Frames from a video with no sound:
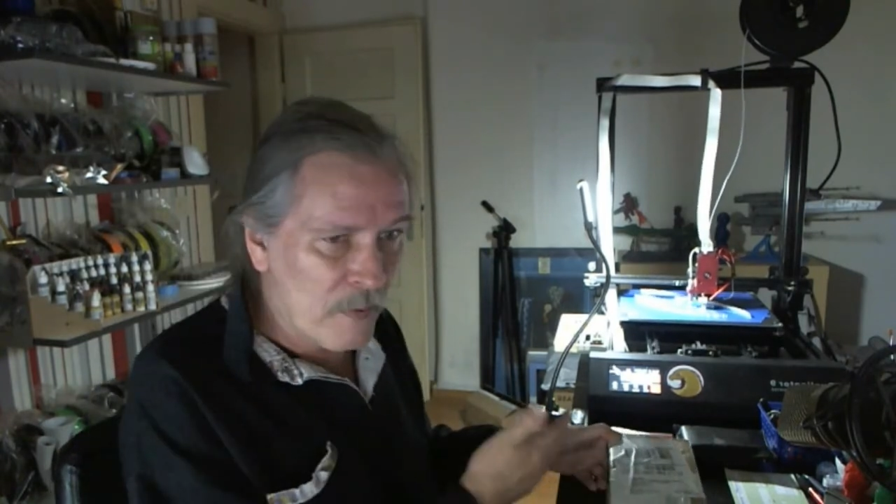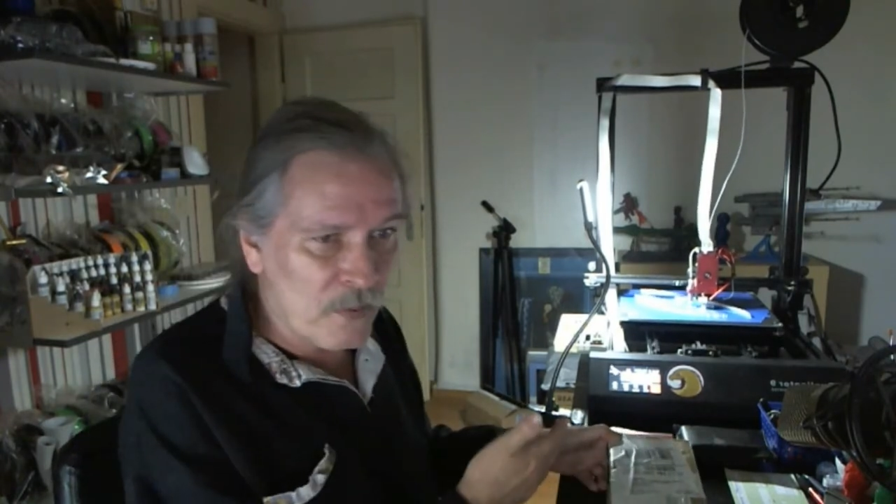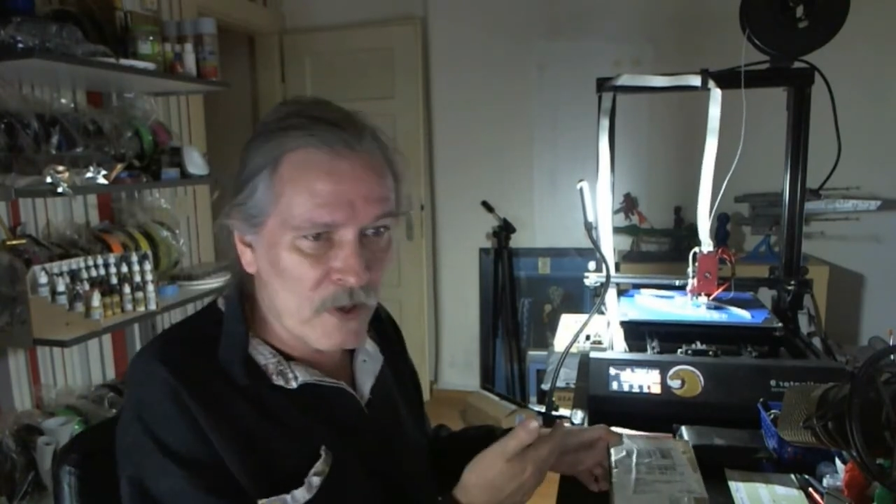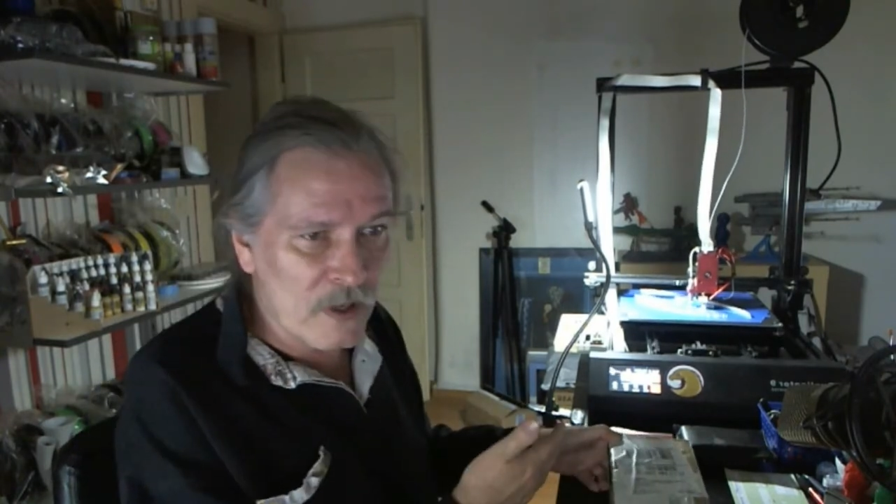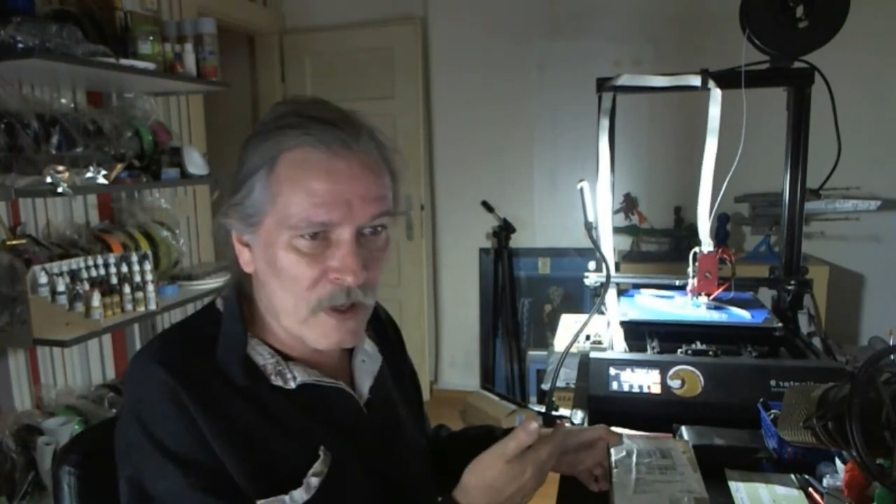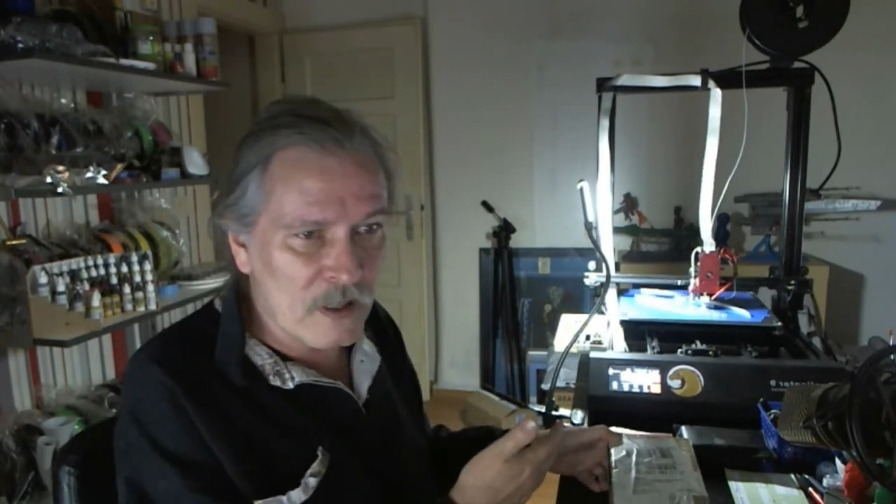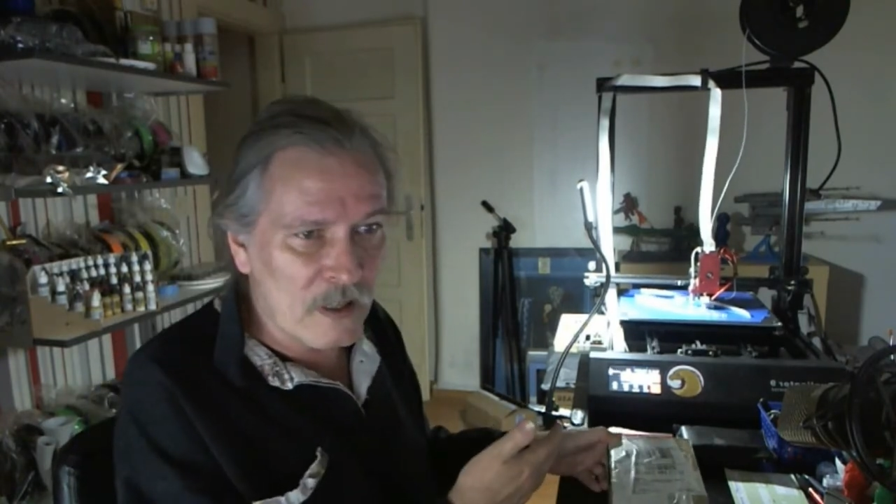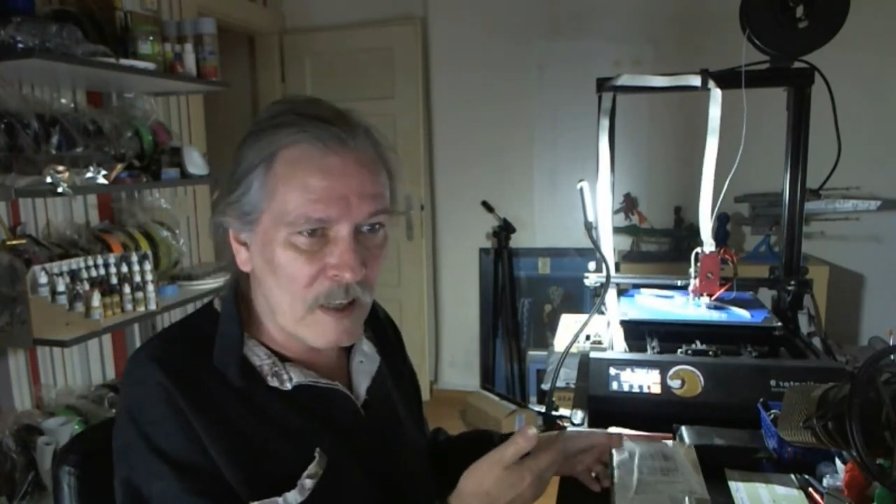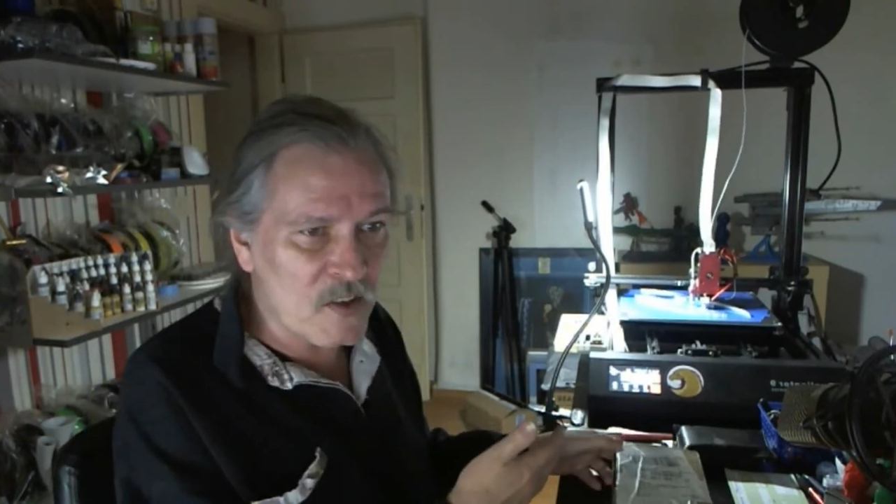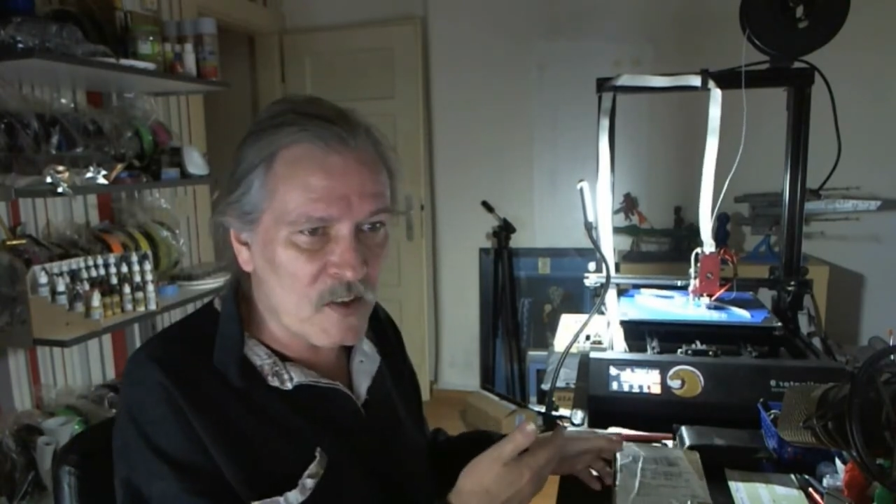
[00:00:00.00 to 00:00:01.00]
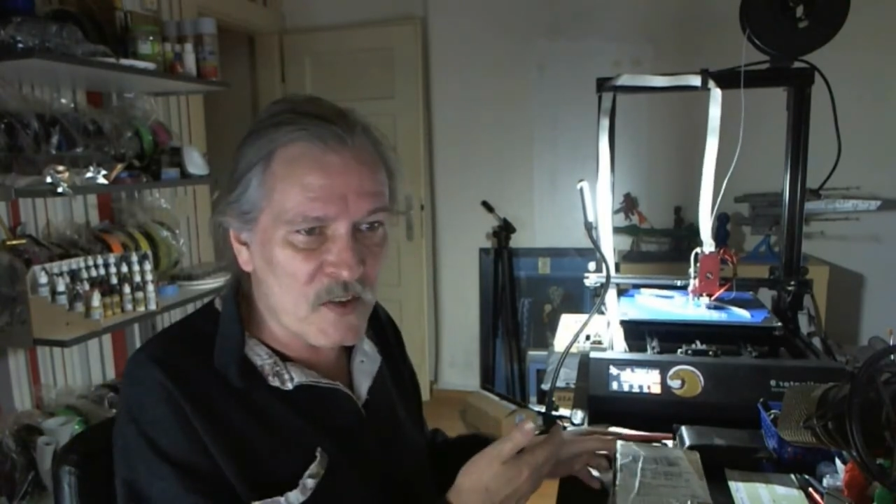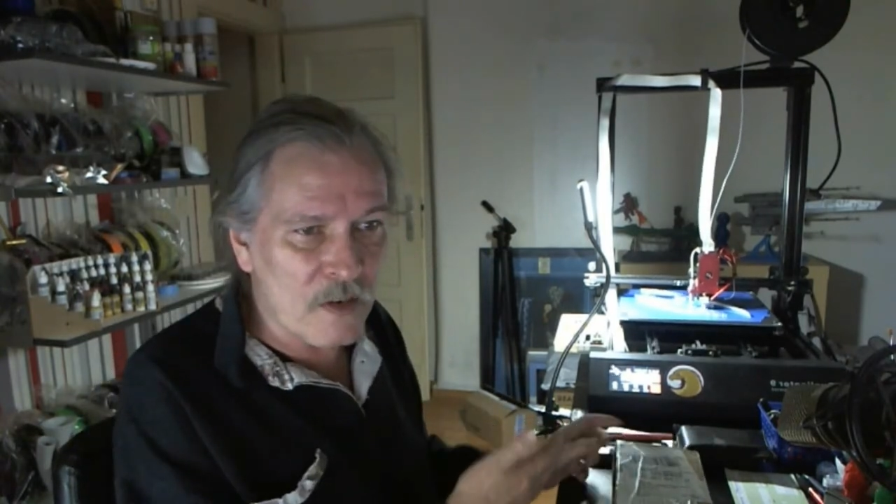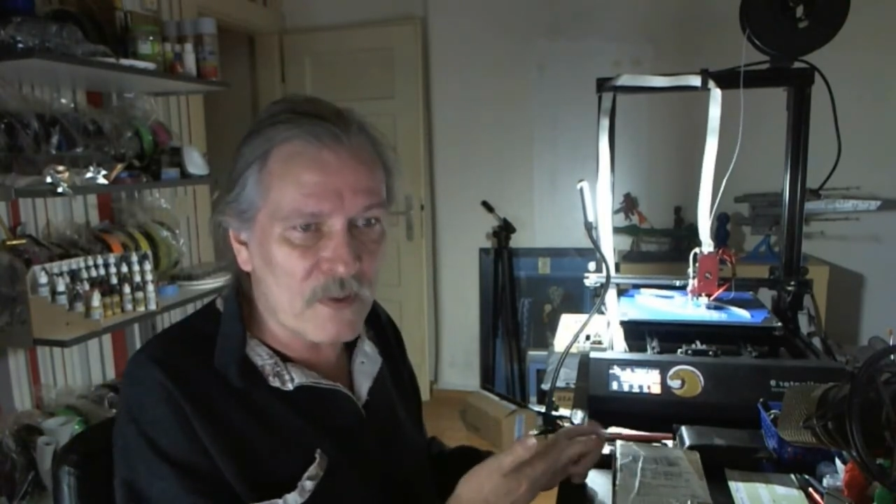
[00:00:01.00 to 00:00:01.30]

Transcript: and printing and get the stuff